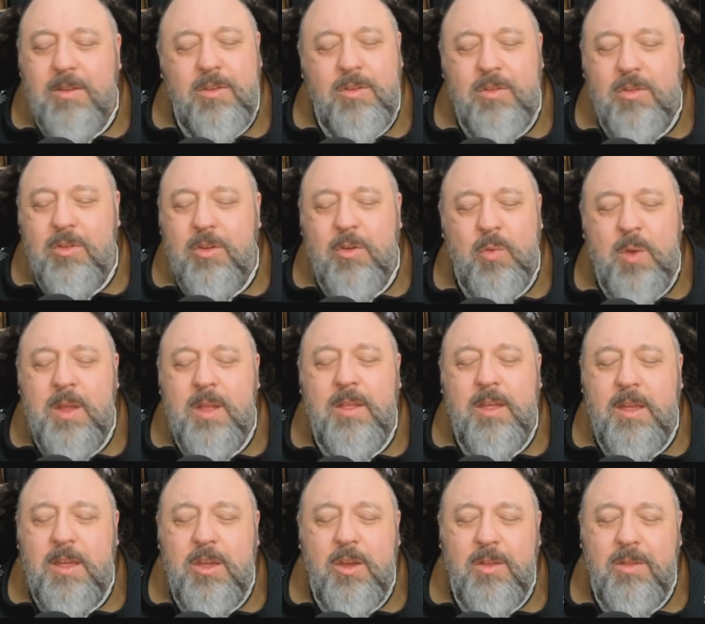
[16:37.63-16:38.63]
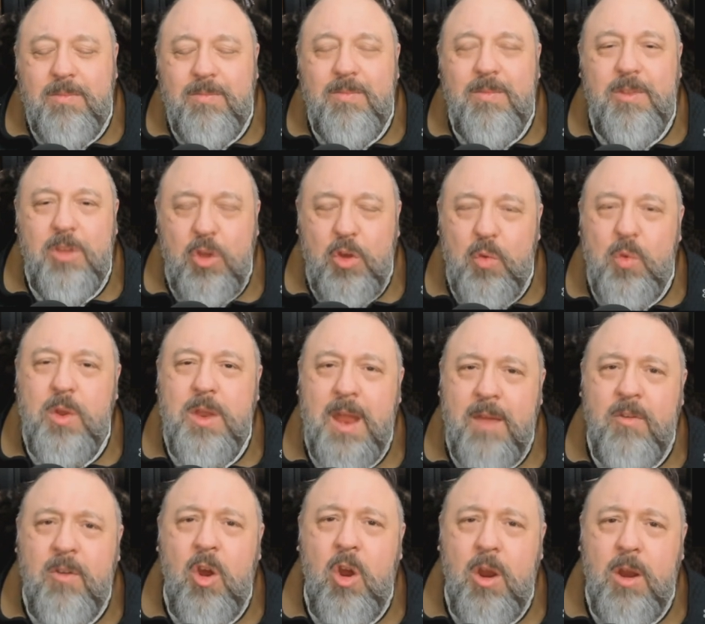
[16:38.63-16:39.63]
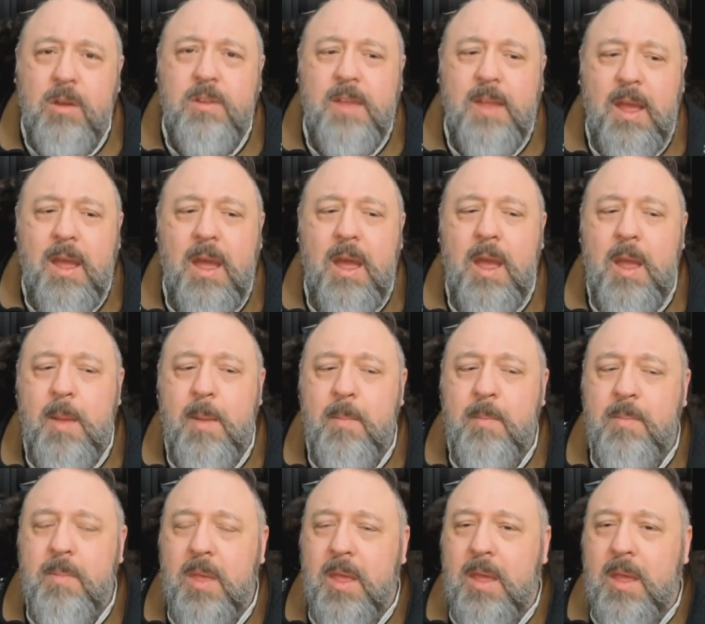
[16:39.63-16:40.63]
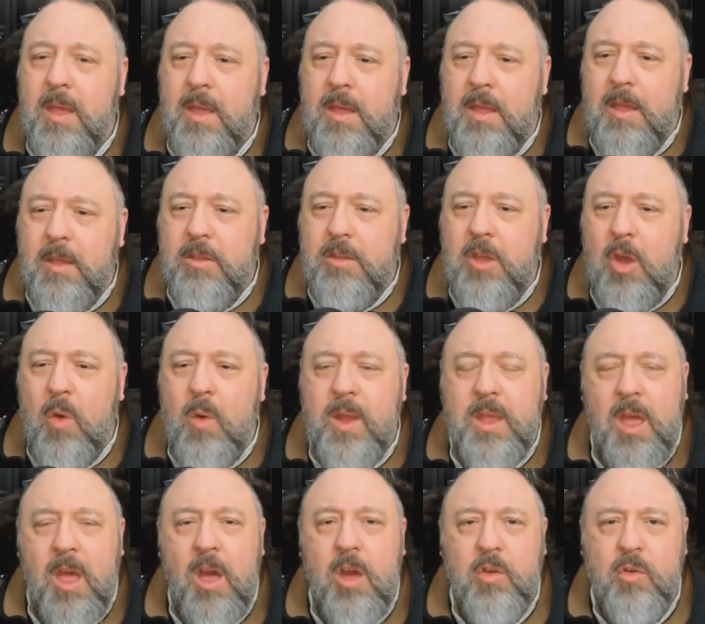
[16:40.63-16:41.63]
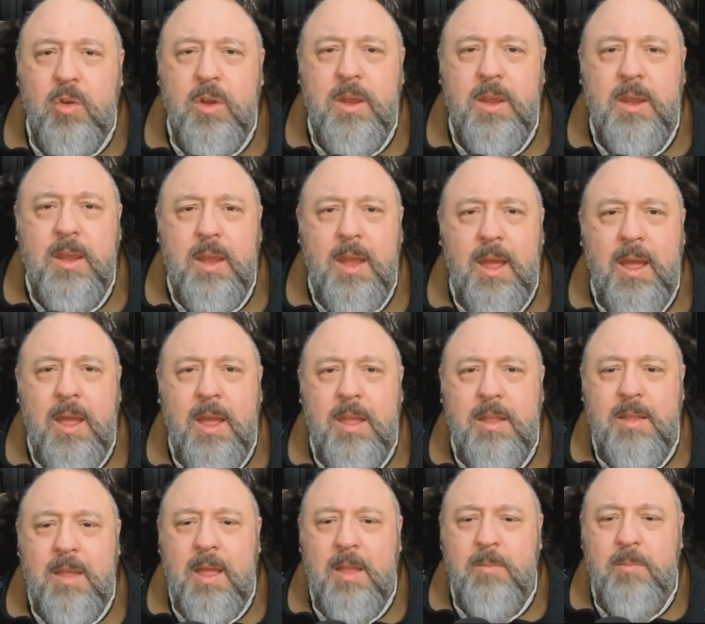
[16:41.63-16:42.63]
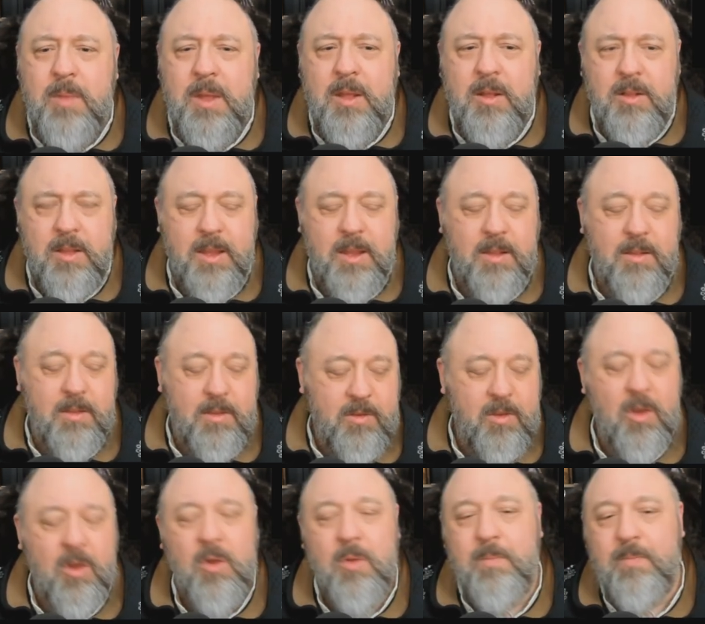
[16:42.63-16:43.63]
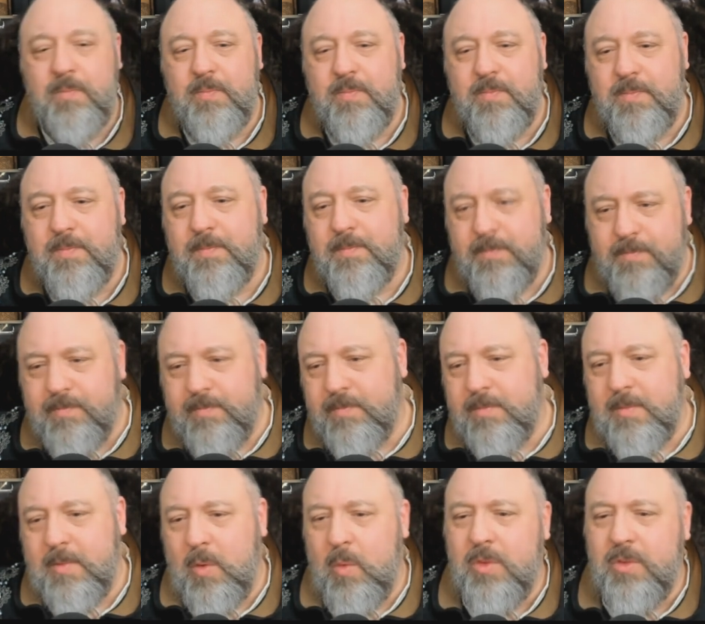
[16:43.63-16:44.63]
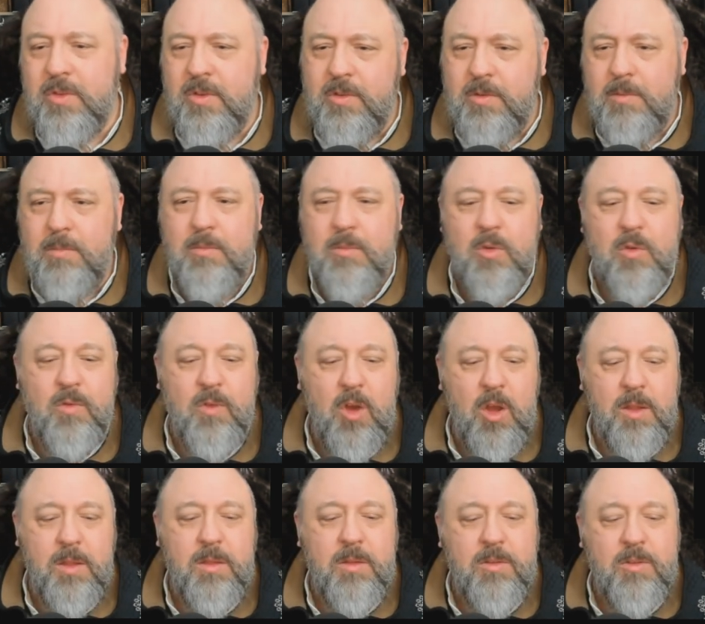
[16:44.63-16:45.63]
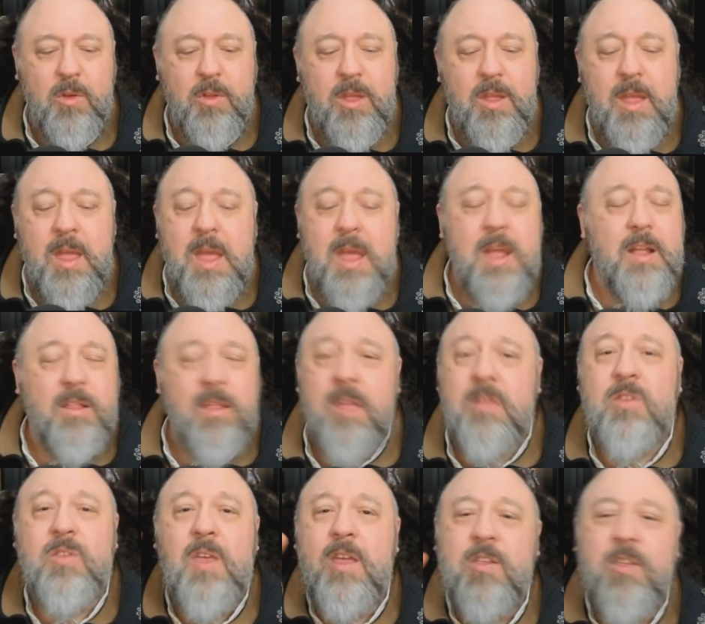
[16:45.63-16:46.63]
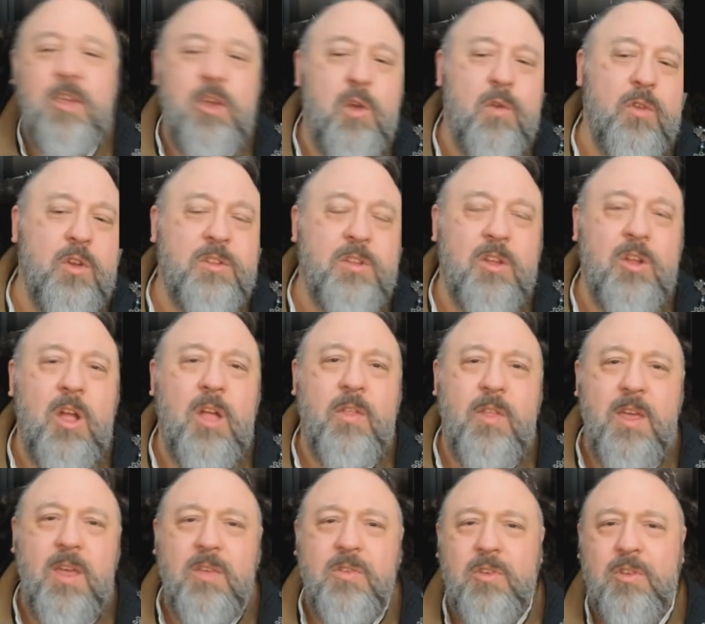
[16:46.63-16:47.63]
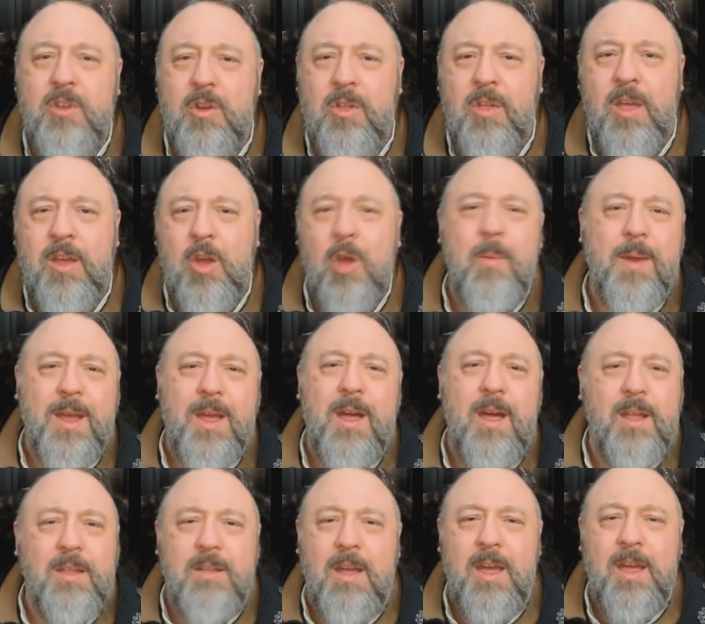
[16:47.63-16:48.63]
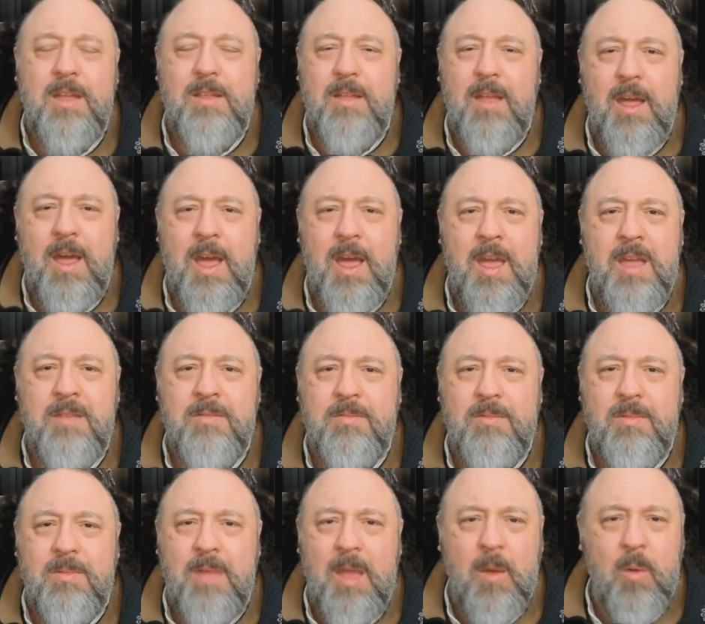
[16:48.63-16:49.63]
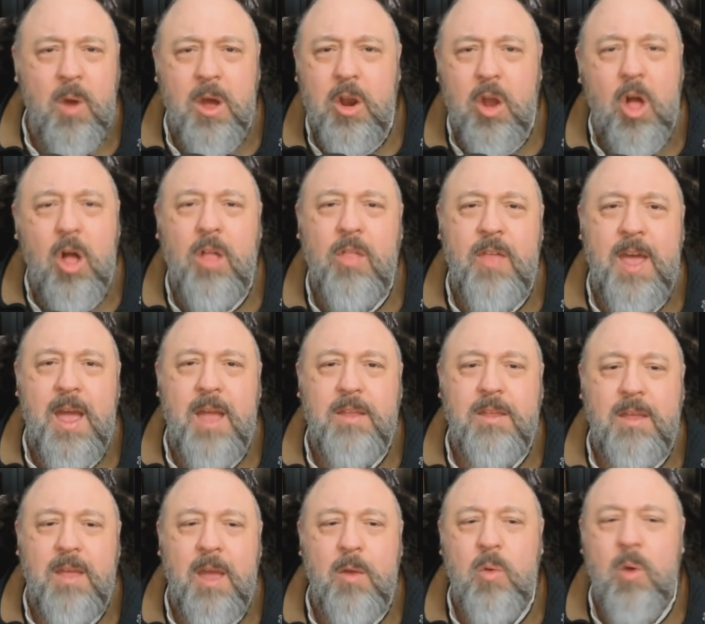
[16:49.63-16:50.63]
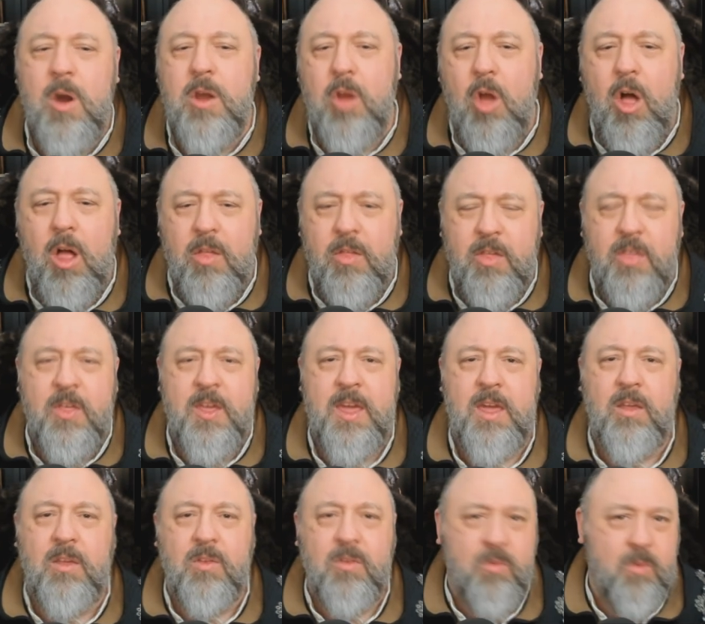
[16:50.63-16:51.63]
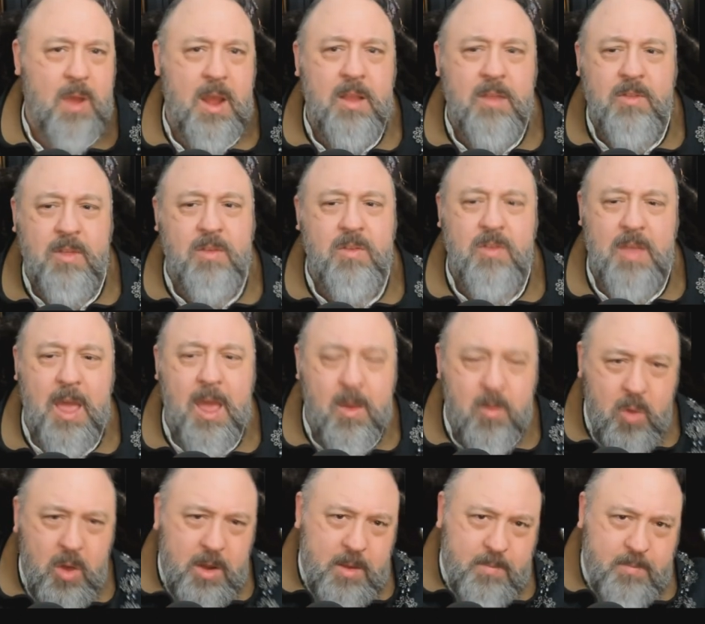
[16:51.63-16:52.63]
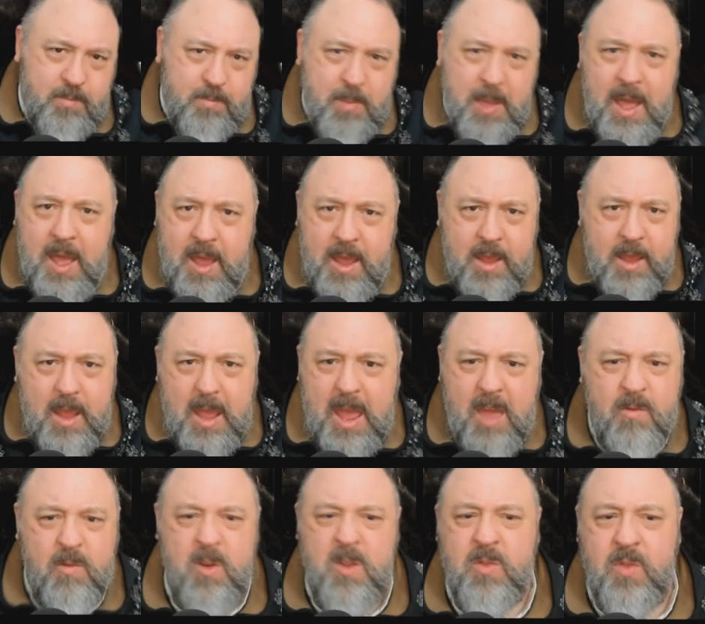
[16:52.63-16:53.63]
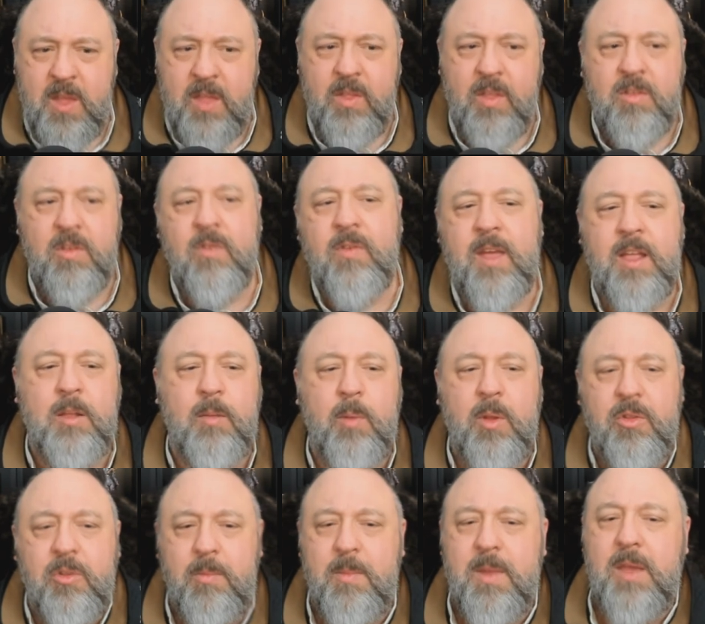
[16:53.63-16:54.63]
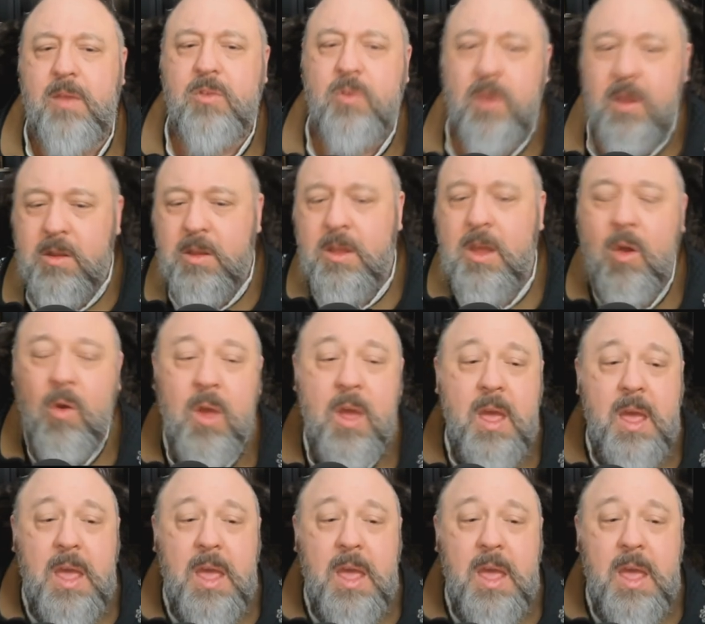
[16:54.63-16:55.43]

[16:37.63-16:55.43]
You would have a hard time going hungry at Bicolline. So we'll just move on. So let's say that you've looked at all this and you're like, oh my God, I want all that. I want all the things, right? I want to buy everything that's available to me. So here you go.